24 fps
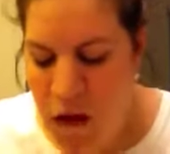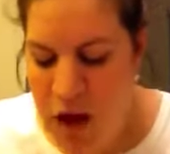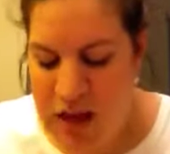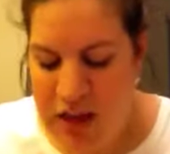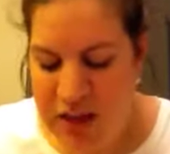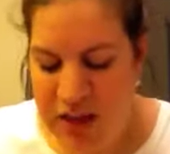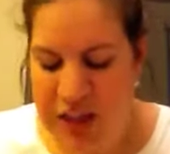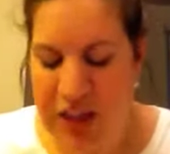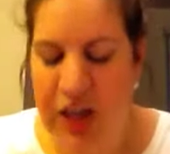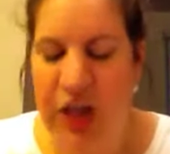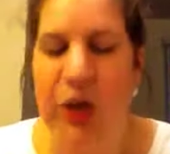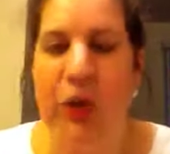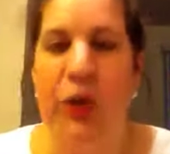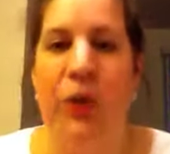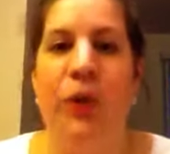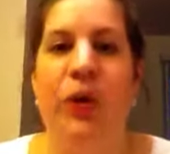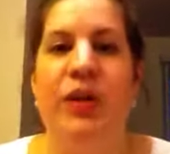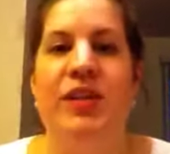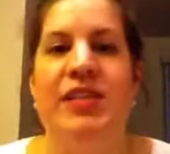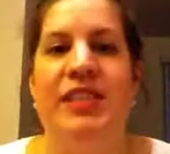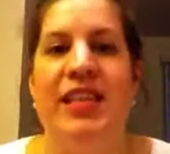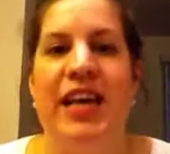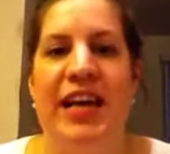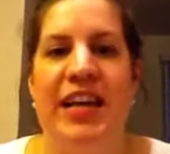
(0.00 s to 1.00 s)
So
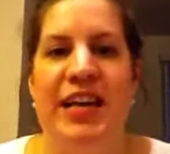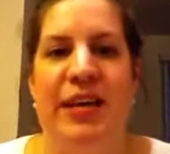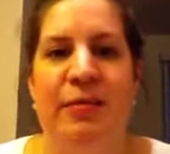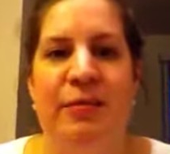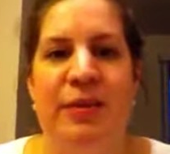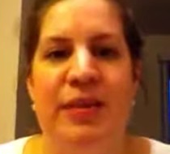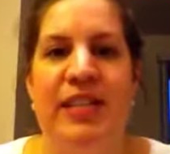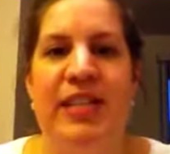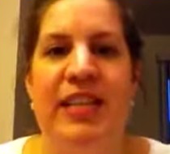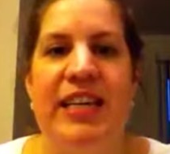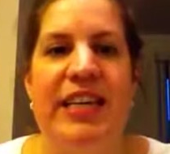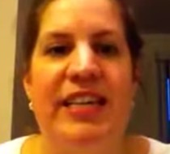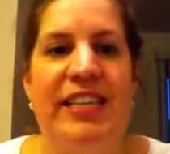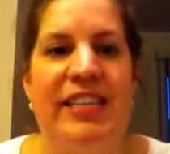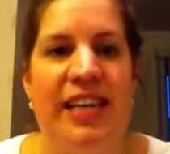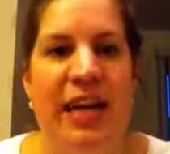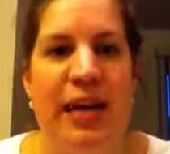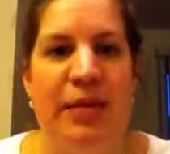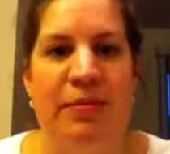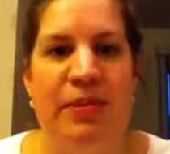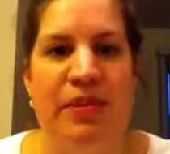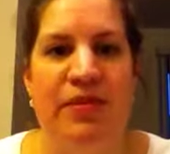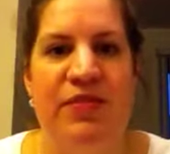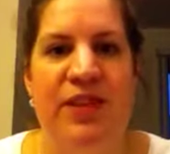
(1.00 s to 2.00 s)
slide number 6,
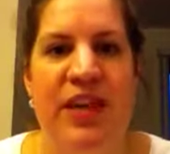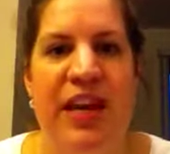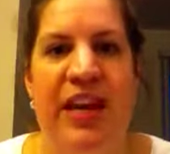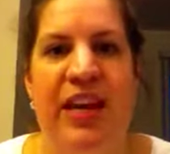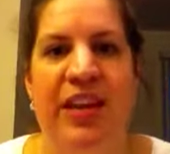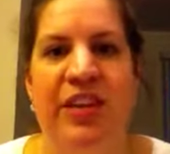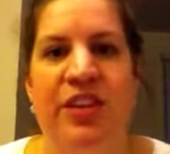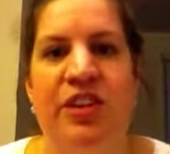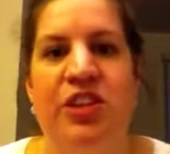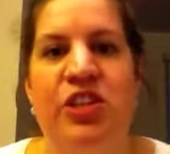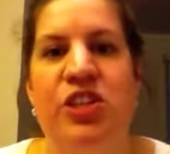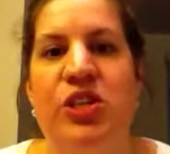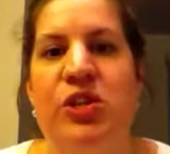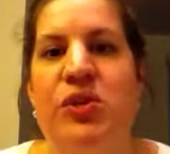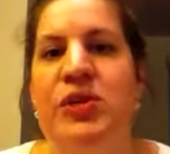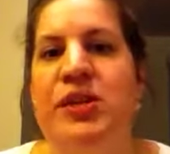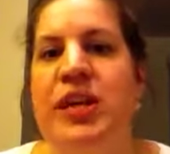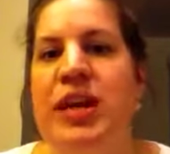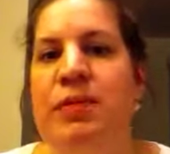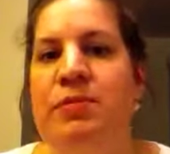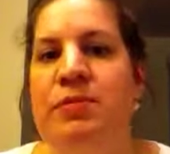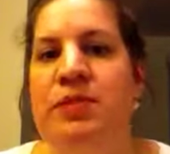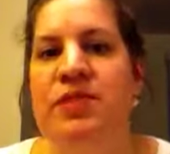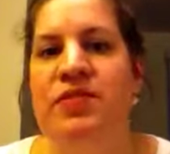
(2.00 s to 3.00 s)
types of data. There's 2
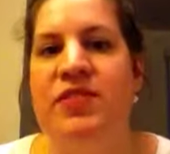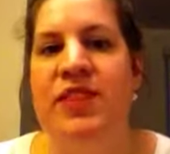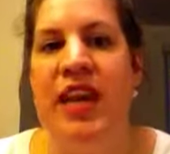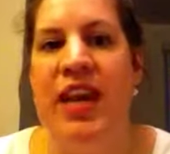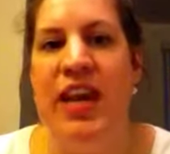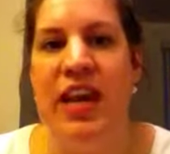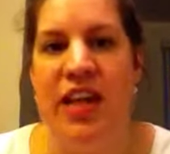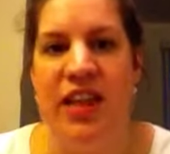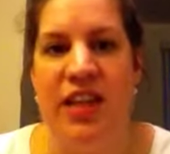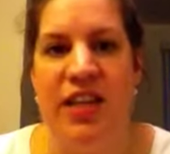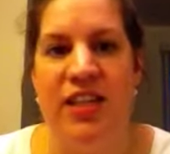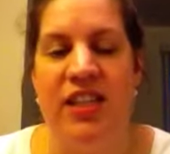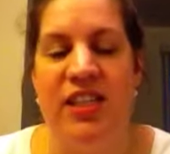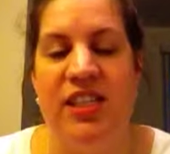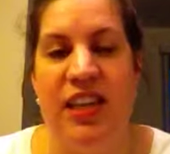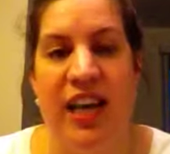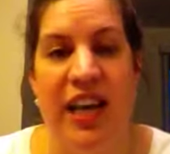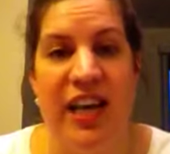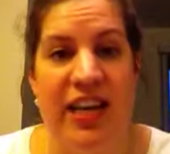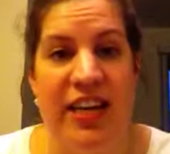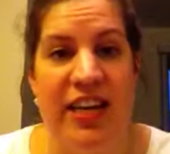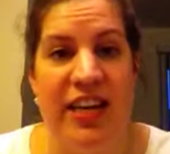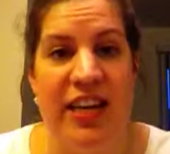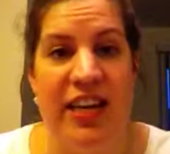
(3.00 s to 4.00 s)
types of data. There's
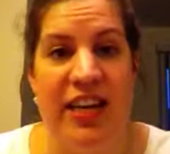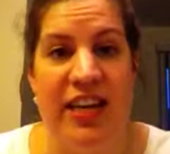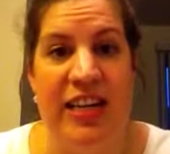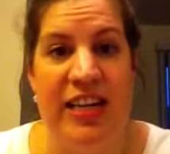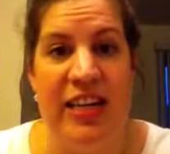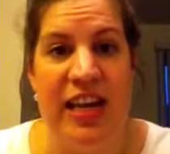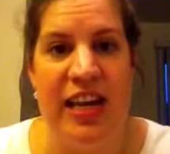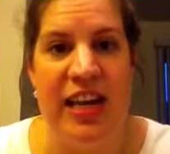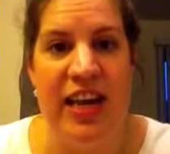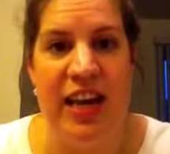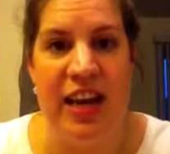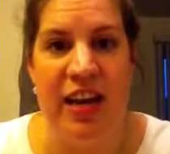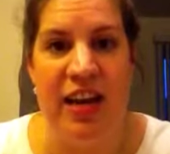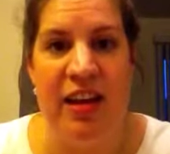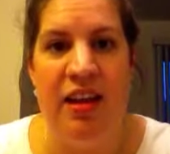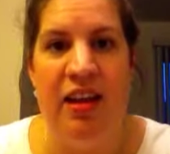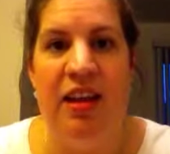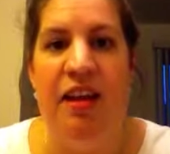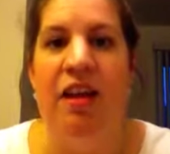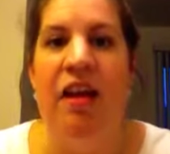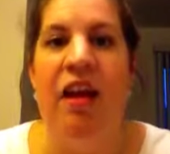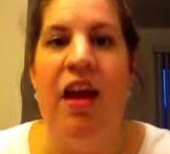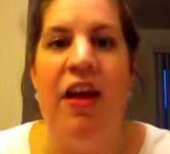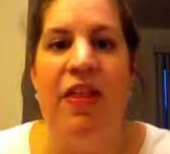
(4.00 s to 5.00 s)
secondary data
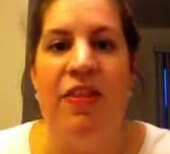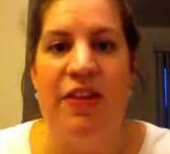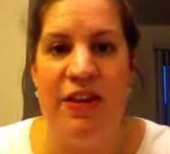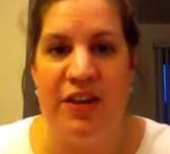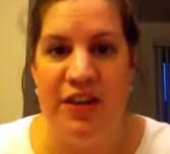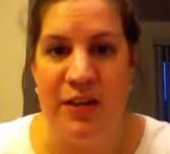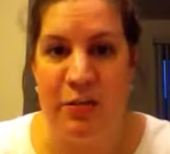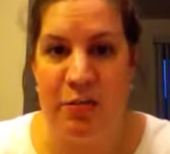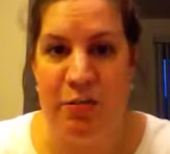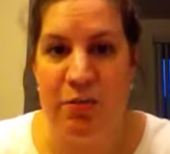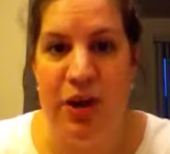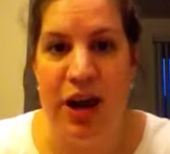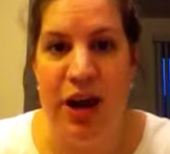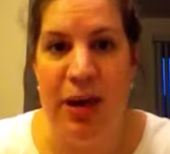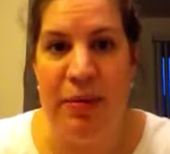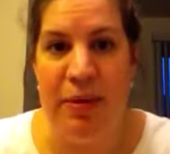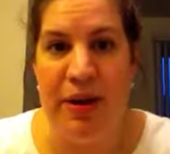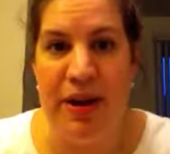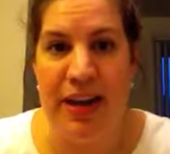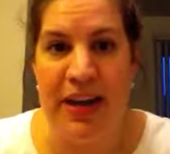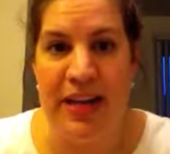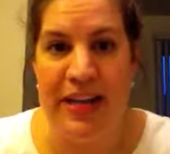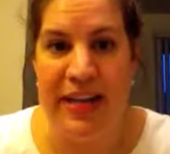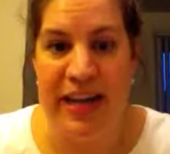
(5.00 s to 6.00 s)
and there's
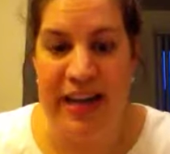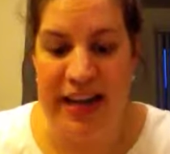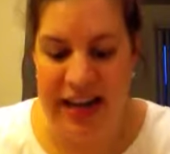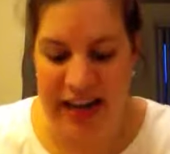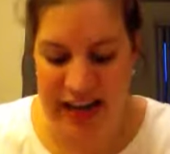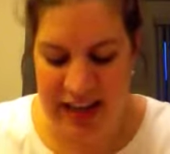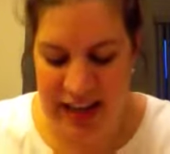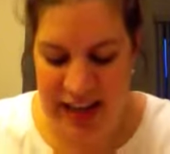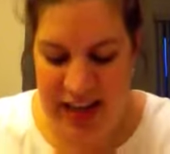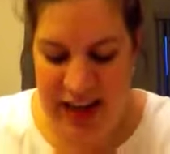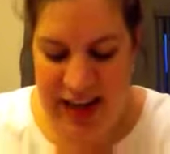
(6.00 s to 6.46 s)
primary data.